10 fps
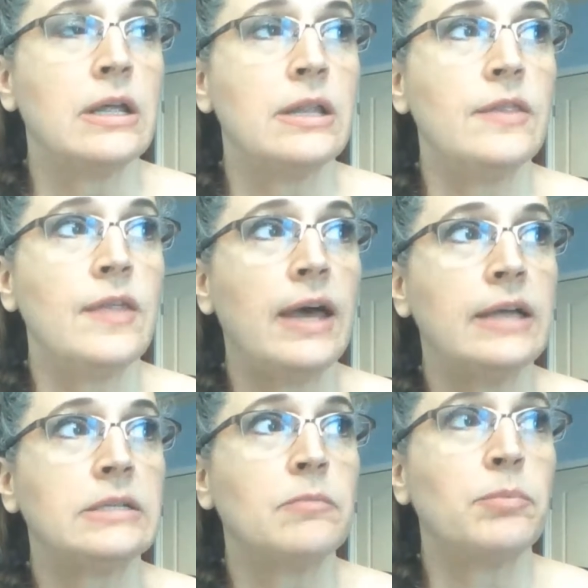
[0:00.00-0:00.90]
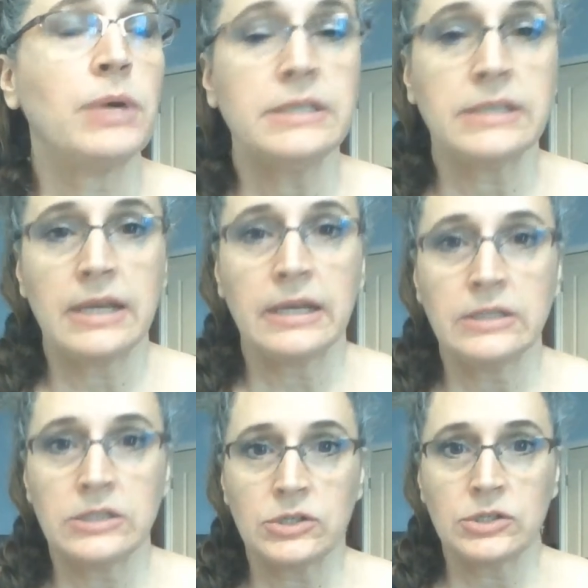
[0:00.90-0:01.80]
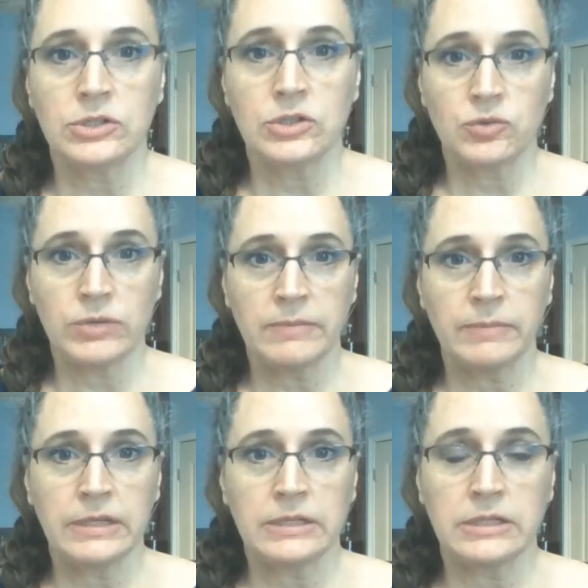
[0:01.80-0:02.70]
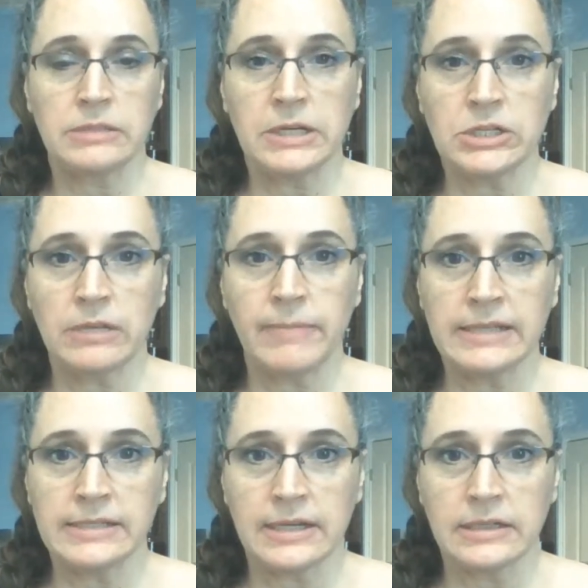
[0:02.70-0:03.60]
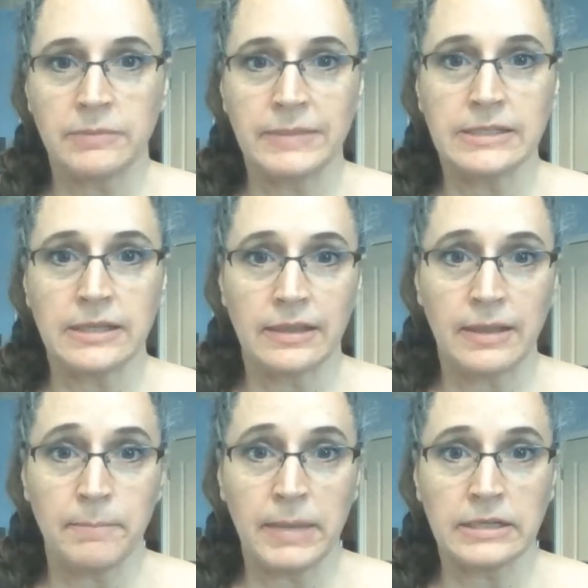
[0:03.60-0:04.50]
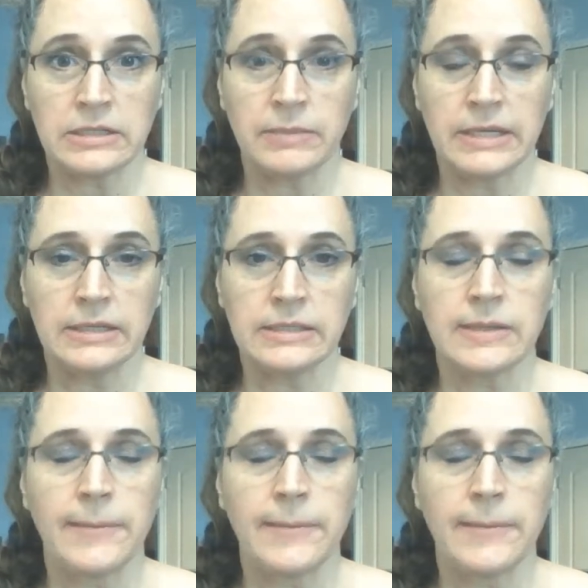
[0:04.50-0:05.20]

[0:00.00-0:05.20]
that breast cancer treatment, especially mastectomies and lumpectomies,